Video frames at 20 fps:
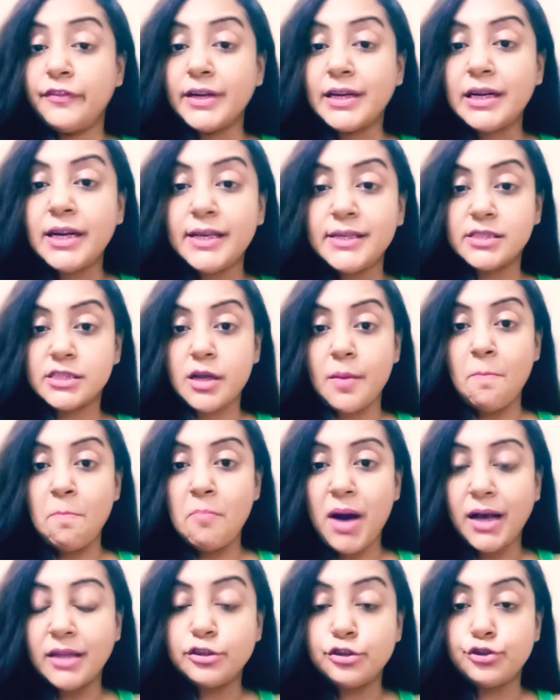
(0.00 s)
at least a
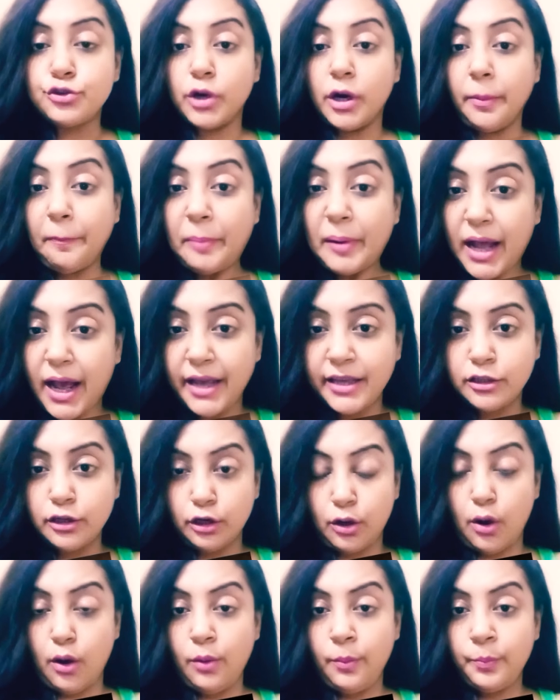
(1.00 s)
month to apply the
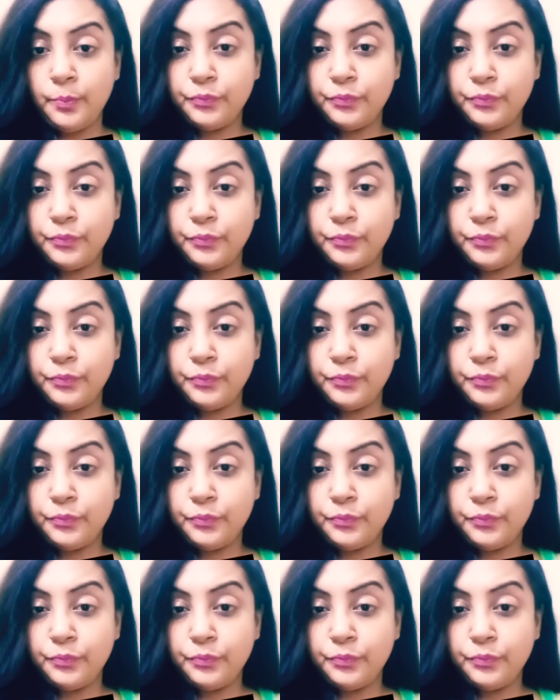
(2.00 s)
law.